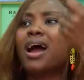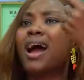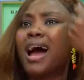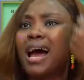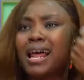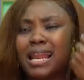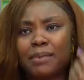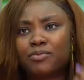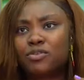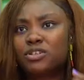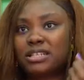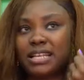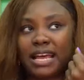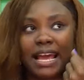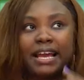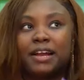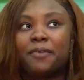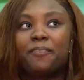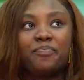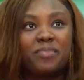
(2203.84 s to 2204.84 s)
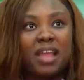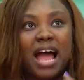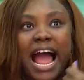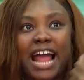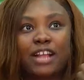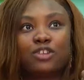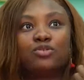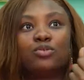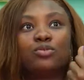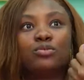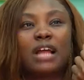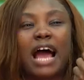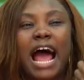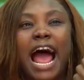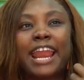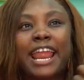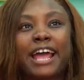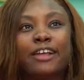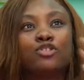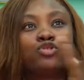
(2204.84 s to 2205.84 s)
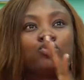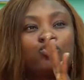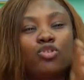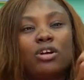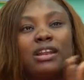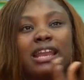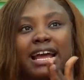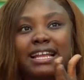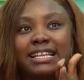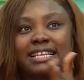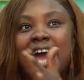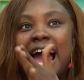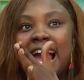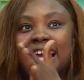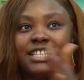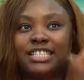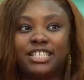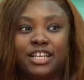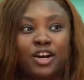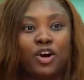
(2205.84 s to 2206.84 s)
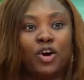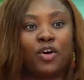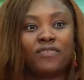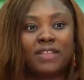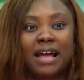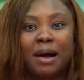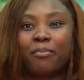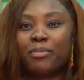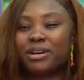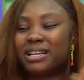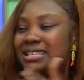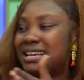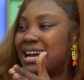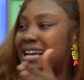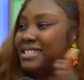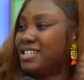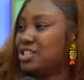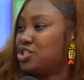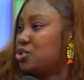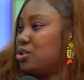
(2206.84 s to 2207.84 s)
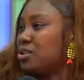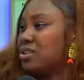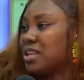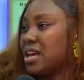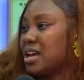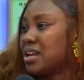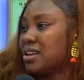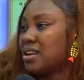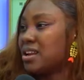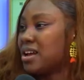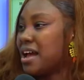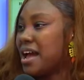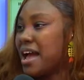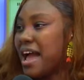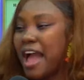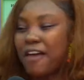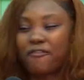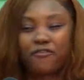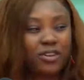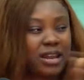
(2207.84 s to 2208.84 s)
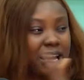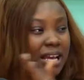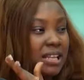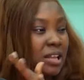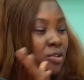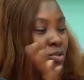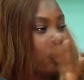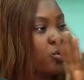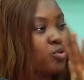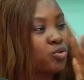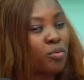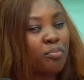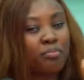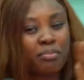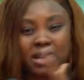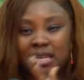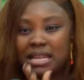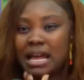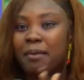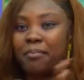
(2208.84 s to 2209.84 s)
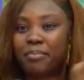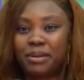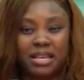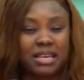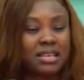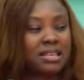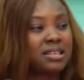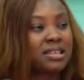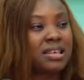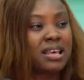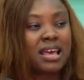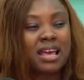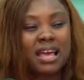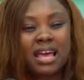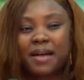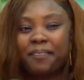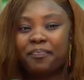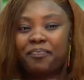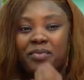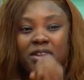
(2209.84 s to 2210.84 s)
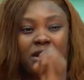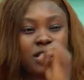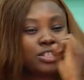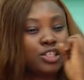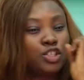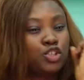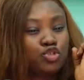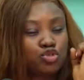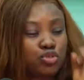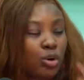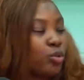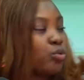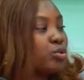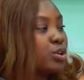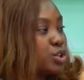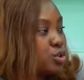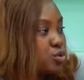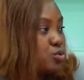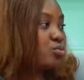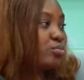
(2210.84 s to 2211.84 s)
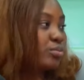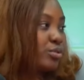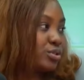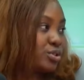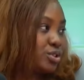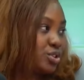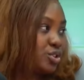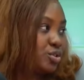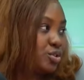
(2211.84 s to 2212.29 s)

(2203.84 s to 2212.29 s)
and I'm just like. I don't, and I do not like the idea of that monetization thing. Yeah. I feel like it has also made that place. The struggle is too much.